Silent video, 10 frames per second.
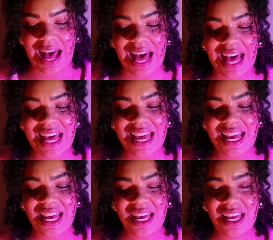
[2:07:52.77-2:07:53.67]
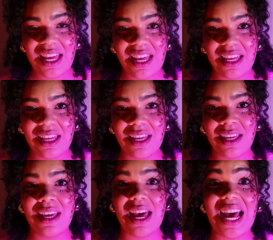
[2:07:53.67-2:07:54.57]
I
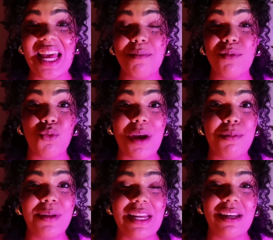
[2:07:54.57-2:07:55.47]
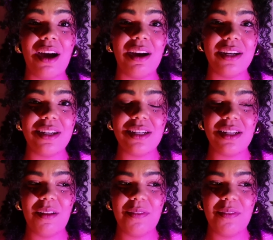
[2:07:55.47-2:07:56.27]
am a rebel at heart,